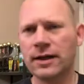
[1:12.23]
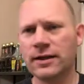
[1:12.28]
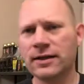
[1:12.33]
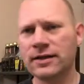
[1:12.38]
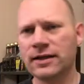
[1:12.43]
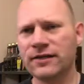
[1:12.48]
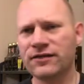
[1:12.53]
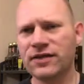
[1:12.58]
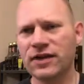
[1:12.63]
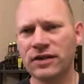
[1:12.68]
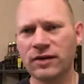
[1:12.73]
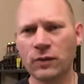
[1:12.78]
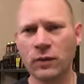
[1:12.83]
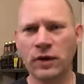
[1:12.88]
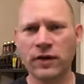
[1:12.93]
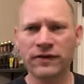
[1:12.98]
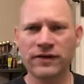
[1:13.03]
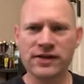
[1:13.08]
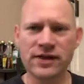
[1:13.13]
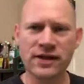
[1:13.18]
Dave said that
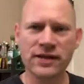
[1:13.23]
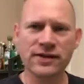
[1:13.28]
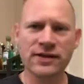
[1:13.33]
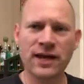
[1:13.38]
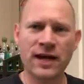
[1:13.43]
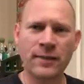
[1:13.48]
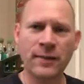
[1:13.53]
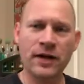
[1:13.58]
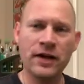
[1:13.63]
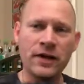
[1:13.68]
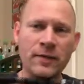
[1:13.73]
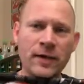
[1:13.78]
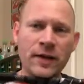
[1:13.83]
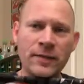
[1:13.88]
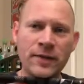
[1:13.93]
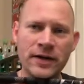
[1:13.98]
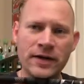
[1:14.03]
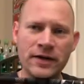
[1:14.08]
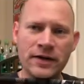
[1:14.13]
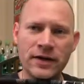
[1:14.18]
one of his kids commented about
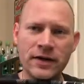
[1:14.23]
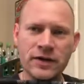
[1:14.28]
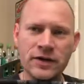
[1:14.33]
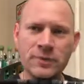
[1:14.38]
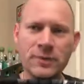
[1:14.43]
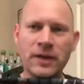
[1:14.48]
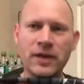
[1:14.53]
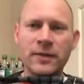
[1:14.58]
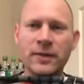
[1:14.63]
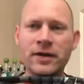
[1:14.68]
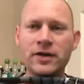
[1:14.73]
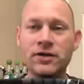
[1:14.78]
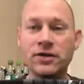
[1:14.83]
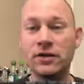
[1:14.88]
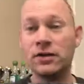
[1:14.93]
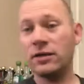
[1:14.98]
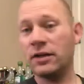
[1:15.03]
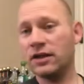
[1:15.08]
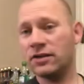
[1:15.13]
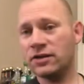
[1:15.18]
my Spider-Man
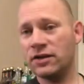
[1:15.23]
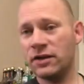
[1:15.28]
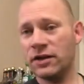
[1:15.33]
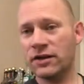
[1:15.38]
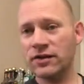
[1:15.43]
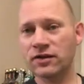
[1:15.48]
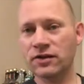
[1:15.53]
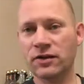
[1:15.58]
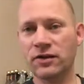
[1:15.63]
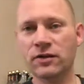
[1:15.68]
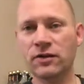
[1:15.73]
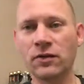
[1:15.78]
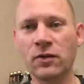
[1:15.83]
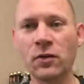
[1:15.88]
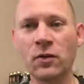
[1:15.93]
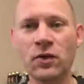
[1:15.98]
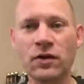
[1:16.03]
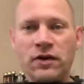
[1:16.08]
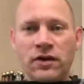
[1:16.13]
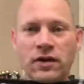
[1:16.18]
shirt yesterday, so I
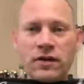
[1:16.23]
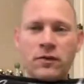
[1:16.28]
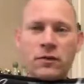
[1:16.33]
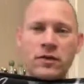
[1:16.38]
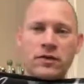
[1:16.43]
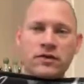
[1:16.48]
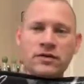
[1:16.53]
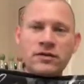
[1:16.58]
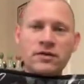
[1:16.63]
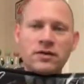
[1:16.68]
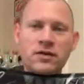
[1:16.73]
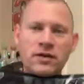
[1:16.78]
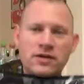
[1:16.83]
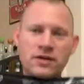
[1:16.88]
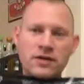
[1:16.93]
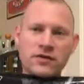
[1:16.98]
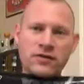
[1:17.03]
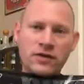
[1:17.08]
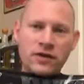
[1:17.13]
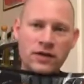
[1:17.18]
wore another one
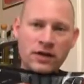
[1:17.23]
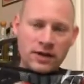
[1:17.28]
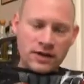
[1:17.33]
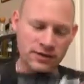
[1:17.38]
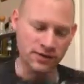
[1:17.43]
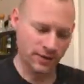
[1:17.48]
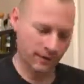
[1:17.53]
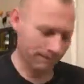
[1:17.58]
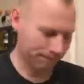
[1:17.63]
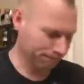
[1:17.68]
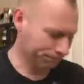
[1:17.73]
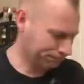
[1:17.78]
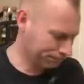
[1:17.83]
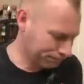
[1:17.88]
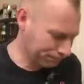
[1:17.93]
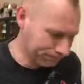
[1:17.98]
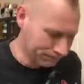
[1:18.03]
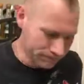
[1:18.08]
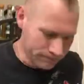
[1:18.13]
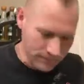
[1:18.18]
just for you guys.
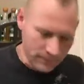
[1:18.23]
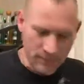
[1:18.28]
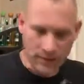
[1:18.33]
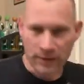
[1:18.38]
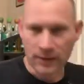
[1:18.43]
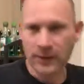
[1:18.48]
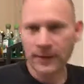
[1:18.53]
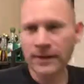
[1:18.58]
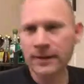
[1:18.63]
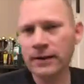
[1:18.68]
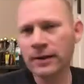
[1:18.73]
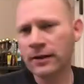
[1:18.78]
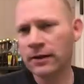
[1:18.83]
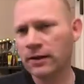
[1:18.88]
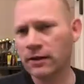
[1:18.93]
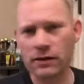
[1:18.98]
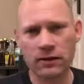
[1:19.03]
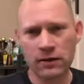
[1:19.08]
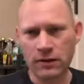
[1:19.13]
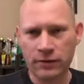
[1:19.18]

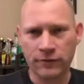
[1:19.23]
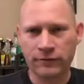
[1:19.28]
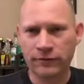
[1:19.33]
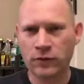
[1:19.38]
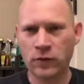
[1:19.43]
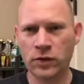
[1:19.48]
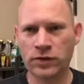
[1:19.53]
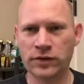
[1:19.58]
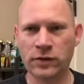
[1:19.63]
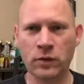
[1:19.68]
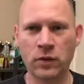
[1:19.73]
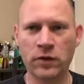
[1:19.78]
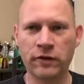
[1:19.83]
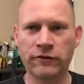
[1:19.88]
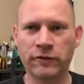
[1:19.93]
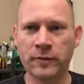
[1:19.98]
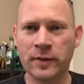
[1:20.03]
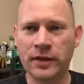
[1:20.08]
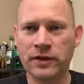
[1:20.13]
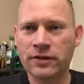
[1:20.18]
Of course, I wore it
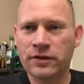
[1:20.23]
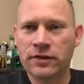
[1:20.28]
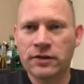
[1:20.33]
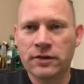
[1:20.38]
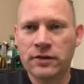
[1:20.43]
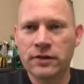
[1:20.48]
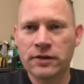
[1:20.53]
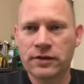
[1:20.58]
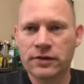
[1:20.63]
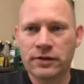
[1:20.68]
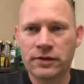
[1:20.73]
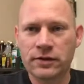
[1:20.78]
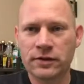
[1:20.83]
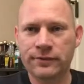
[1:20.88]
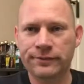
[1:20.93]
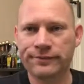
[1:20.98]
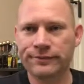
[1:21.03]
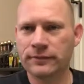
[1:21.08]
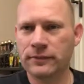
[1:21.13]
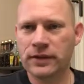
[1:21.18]
for me too, because
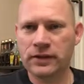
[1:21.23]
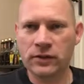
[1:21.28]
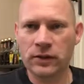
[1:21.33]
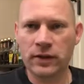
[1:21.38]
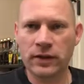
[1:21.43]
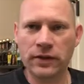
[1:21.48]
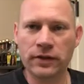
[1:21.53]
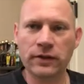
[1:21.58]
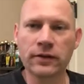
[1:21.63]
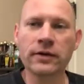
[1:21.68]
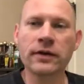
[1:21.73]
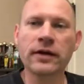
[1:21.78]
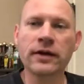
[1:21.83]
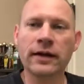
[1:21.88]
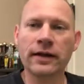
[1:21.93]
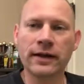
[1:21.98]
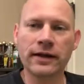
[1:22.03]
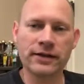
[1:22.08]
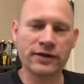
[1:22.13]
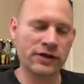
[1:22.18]
that's what I do. I
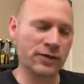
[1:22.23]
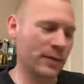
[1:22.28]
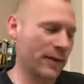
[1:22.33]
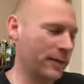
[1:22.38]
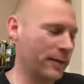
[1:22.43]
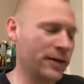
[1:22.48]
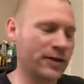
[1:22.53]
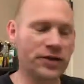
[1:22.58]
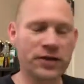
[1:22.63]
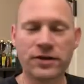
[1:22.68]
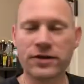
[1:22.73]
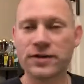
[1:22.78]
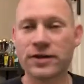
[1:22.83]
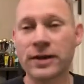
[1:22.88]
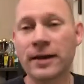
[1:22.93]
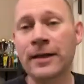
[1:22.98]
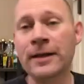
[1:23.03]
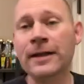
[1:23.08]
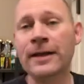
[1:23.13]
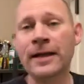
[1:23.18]
got lots of Spider-Man
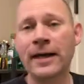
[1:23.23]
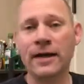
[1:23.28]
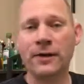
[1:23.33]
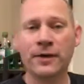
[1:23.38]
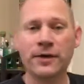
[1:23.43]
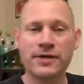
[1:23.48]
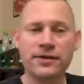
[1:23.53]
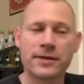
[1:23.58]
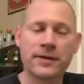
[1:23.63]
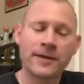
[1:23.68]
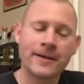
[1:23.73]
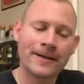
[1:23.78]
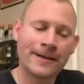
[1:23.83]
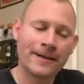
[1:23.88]
shirts. Anyways,